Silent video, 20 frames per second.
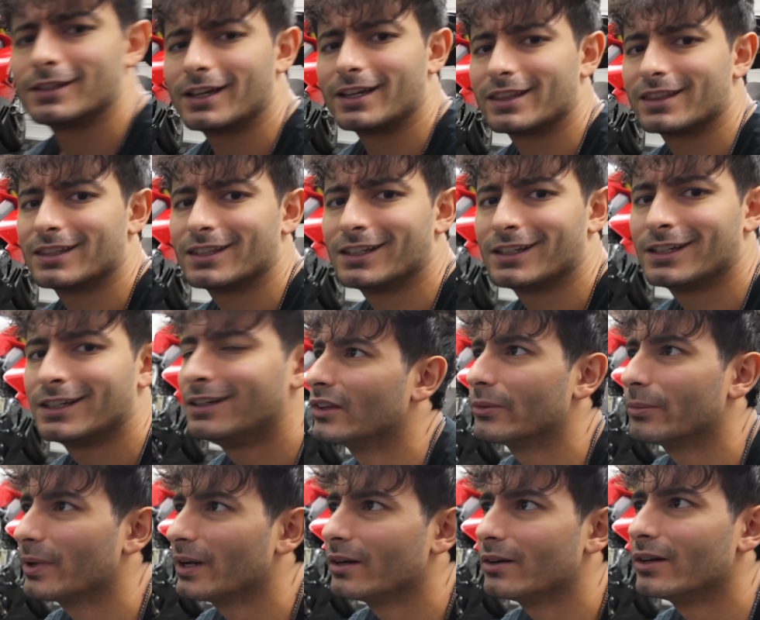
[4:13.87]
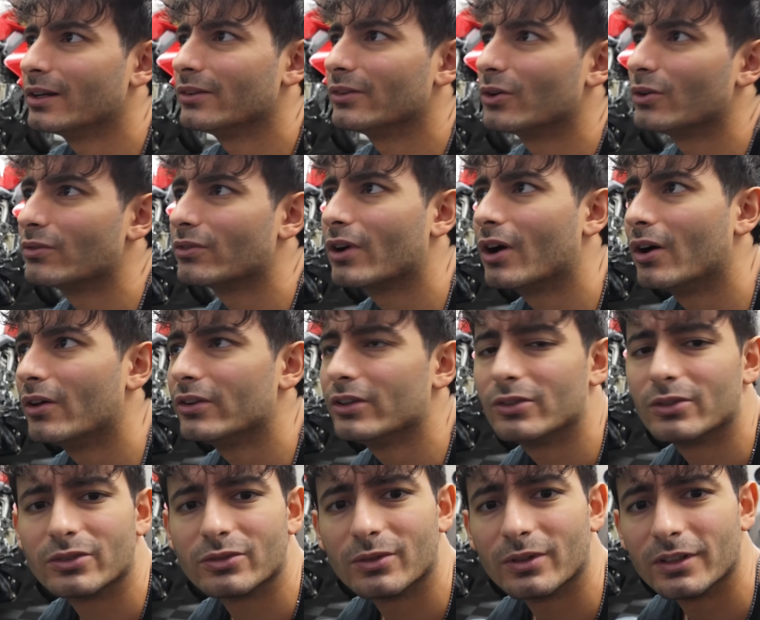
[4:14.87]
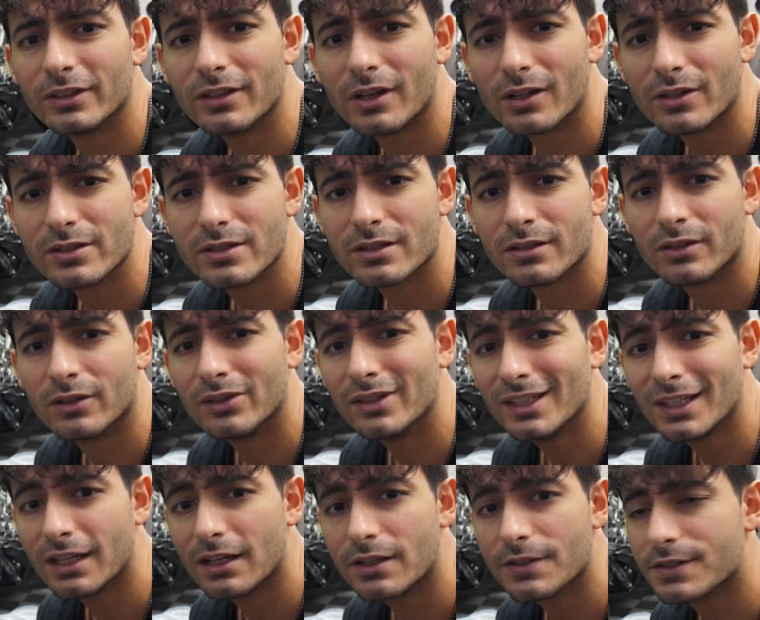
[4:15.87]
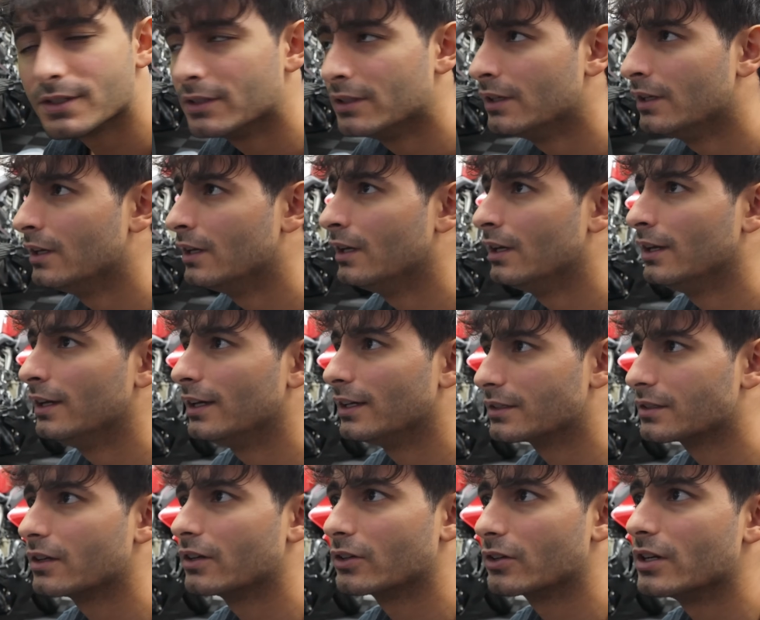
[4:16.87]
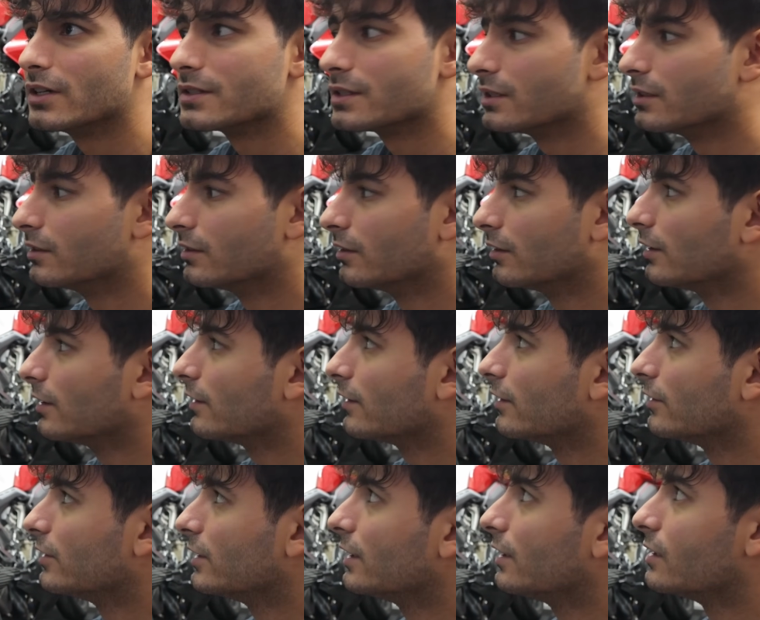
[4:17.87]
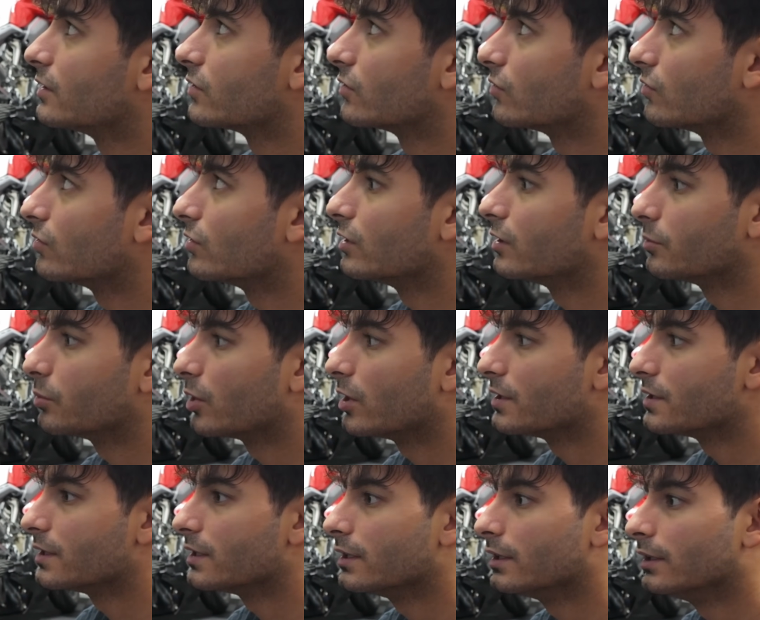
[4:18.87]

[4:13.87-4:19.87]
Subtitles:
I think spent around over $100 or $200 on decals. It's kind of crazy. Yeah, their decals are really pricey,